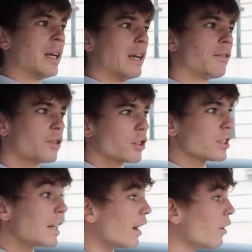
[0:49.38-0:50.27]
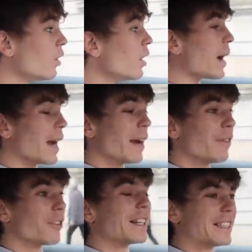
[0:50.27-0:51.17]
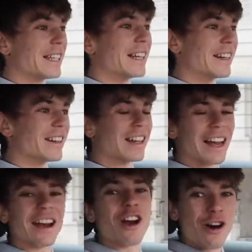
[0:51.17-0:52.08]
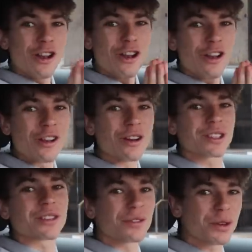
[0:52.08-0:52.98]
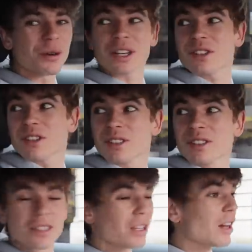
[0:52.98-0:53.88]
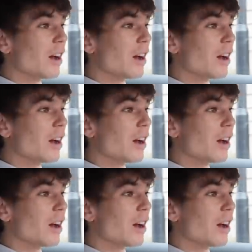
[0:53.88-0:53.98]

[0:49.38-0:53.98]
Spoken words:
I left just now. I have already seen that a lot of the questions